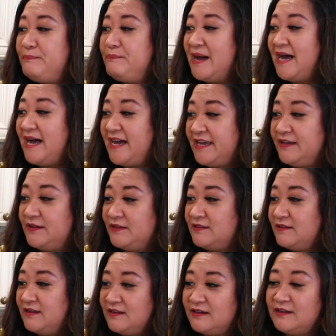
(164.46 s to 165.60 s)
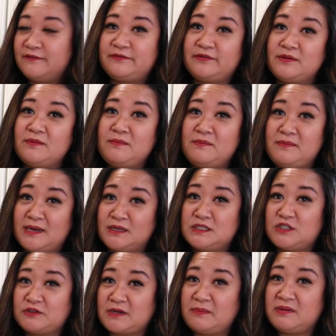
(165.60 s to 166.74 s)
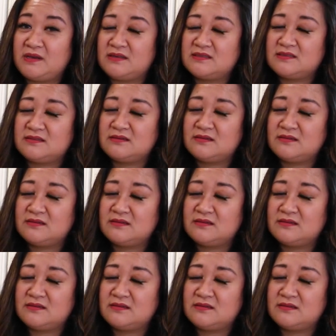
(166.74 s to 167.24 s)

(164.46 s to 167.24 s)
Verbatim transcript: pile of mouse droppings.